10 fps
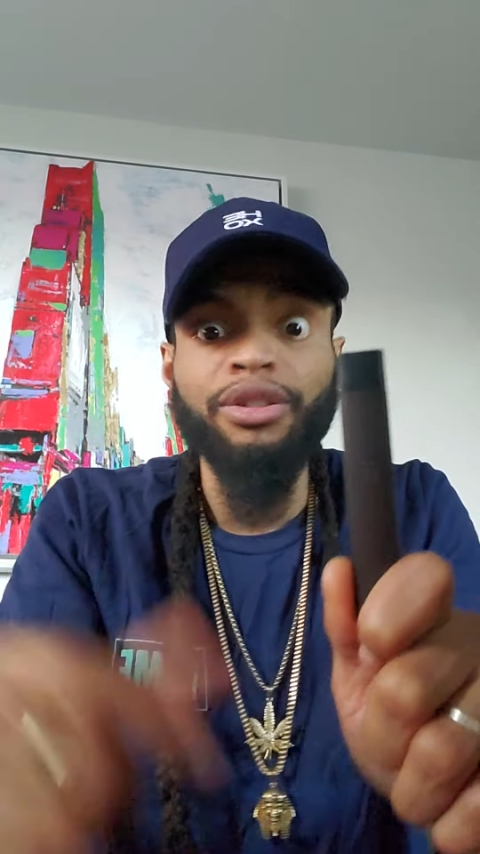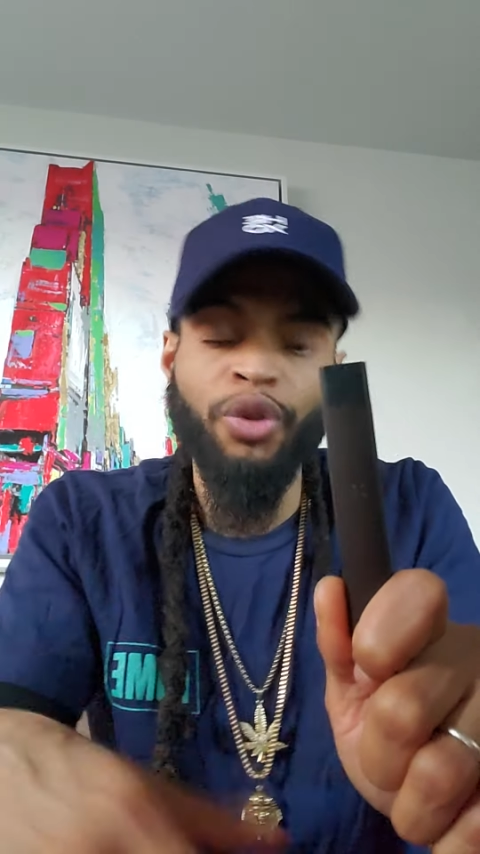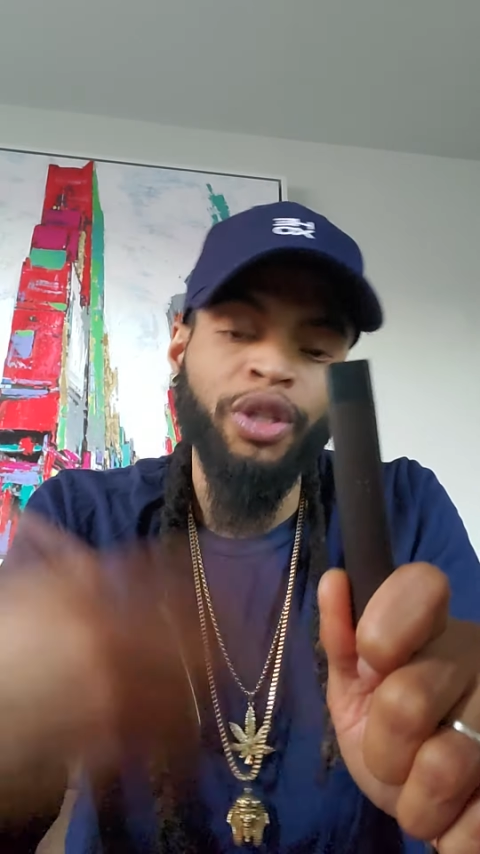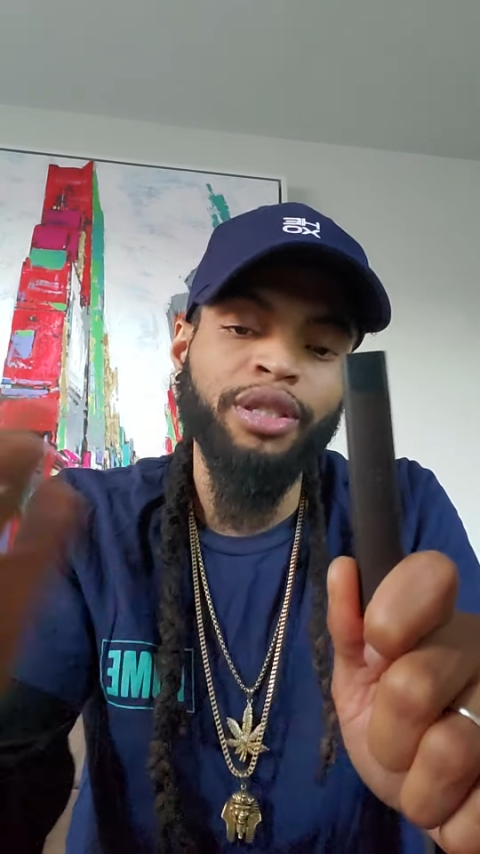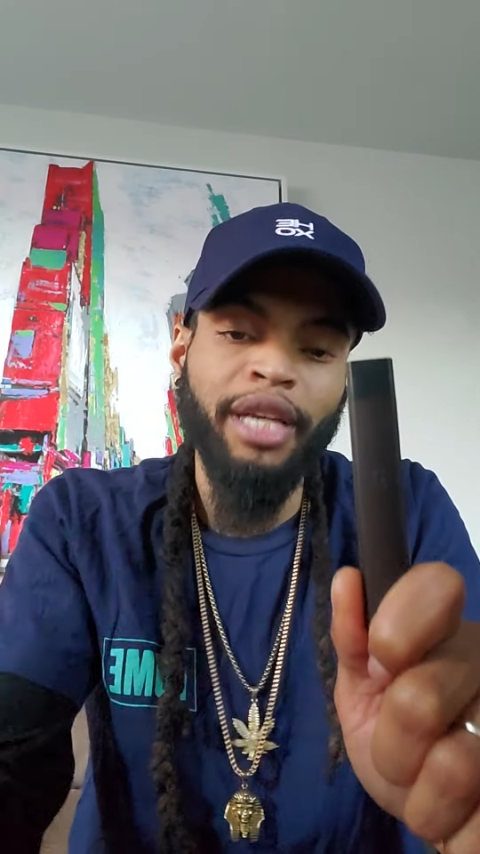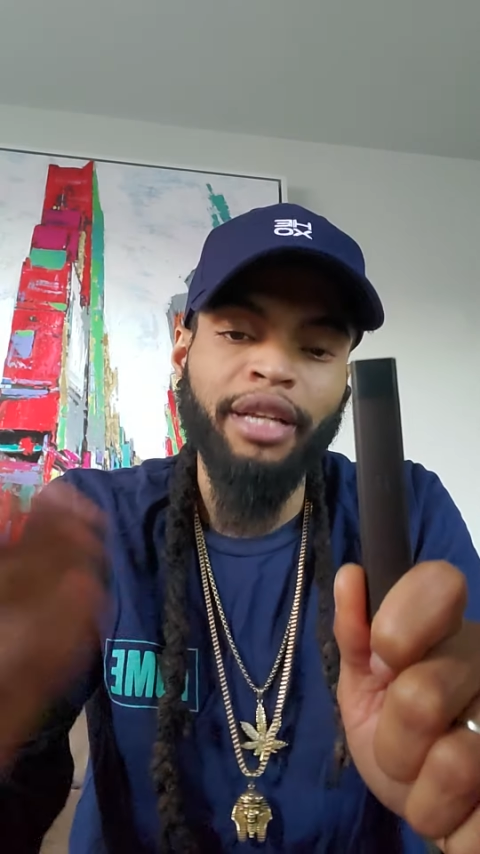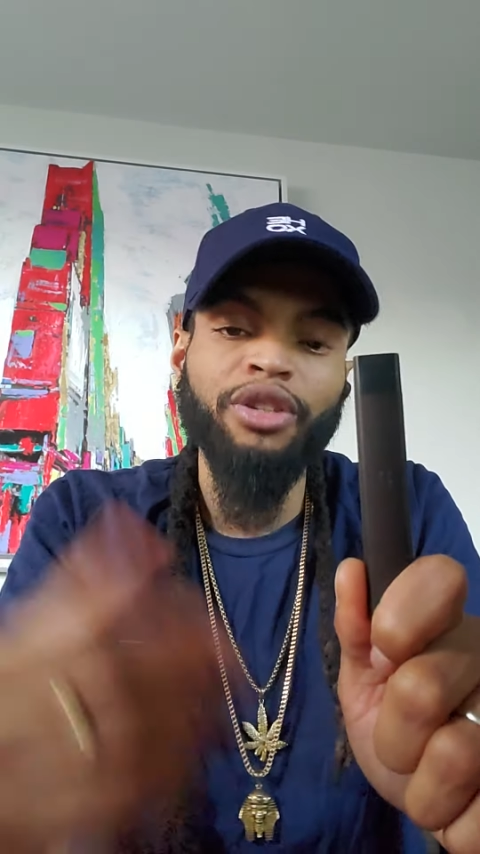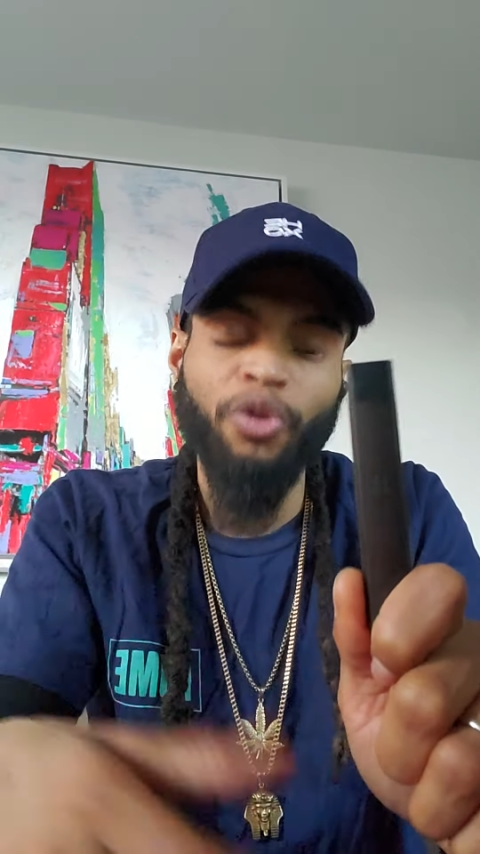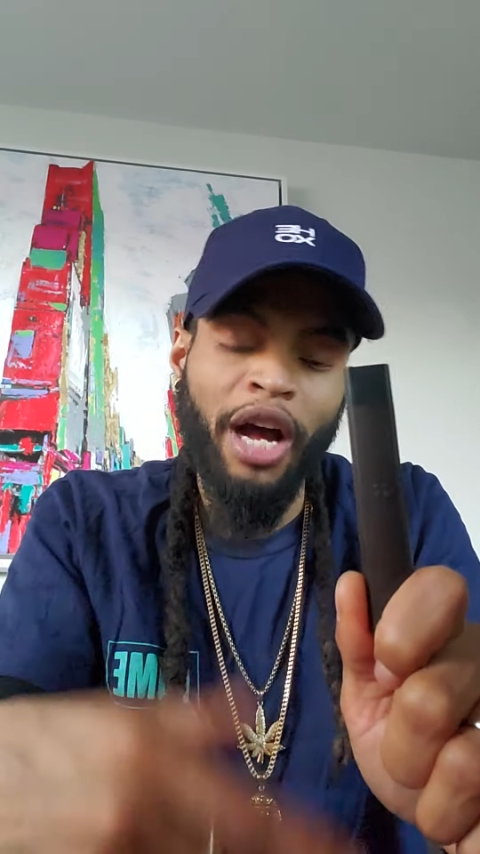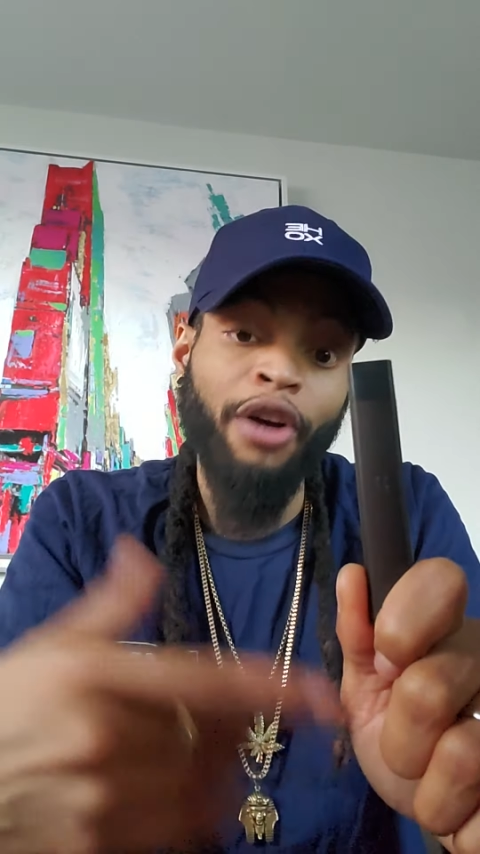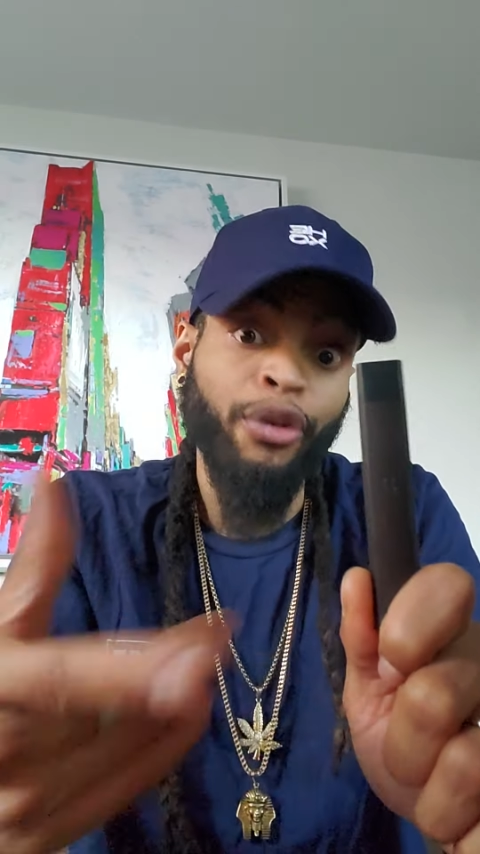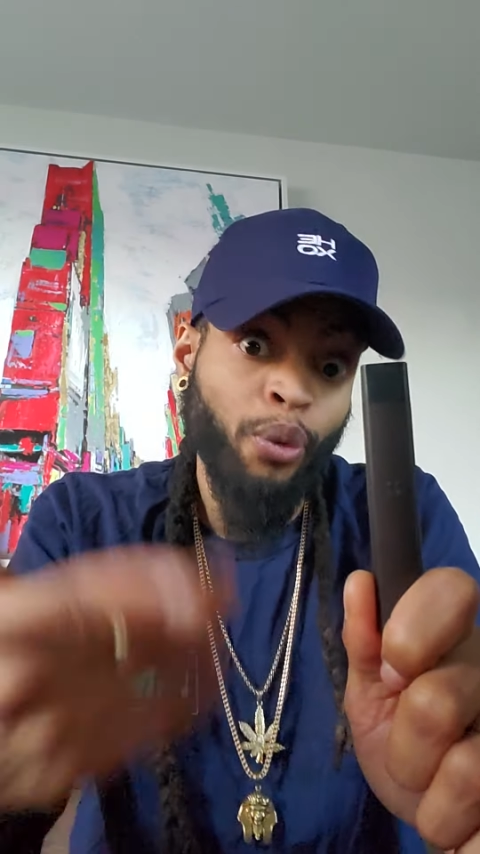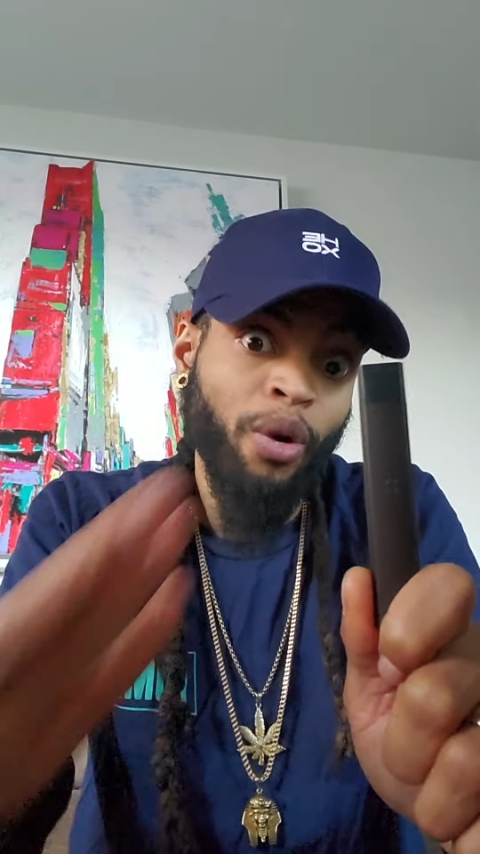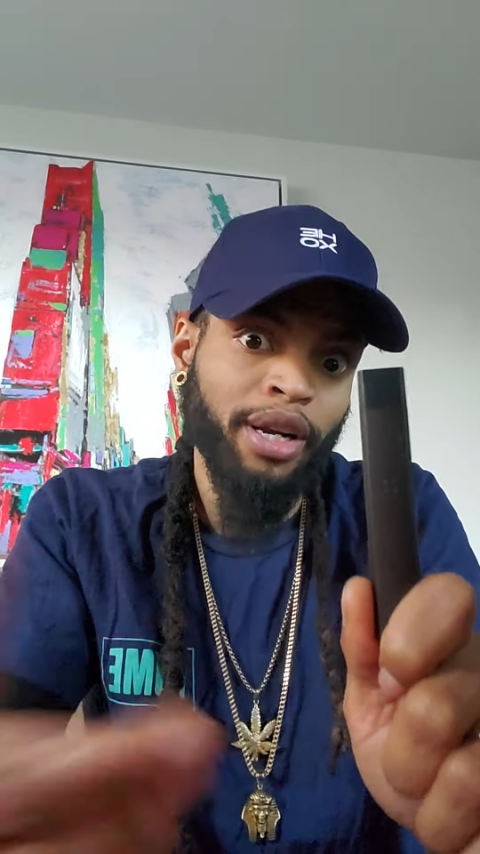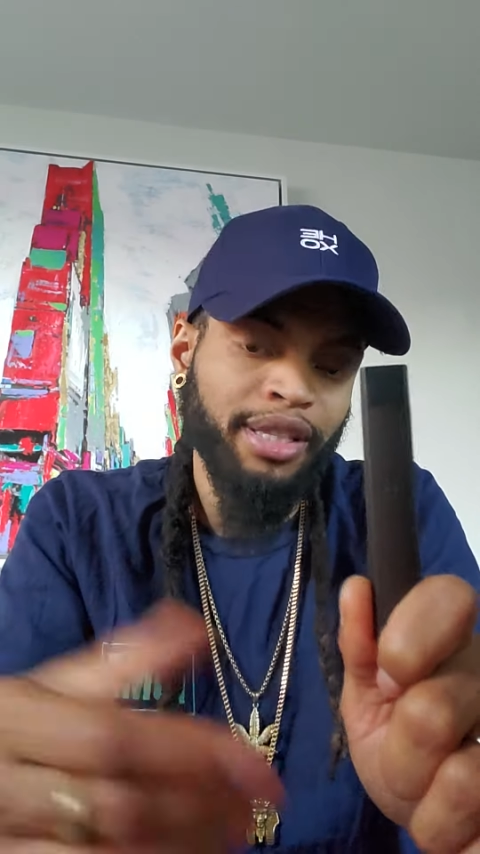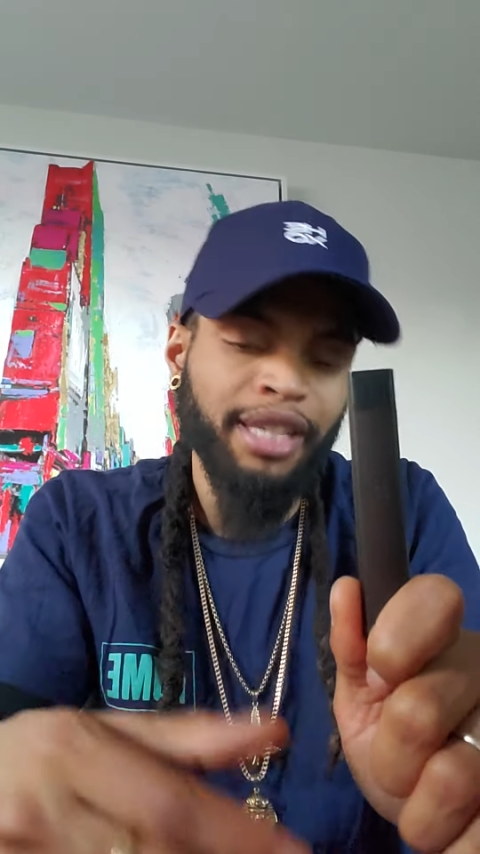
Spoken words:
So you can set it to how you want to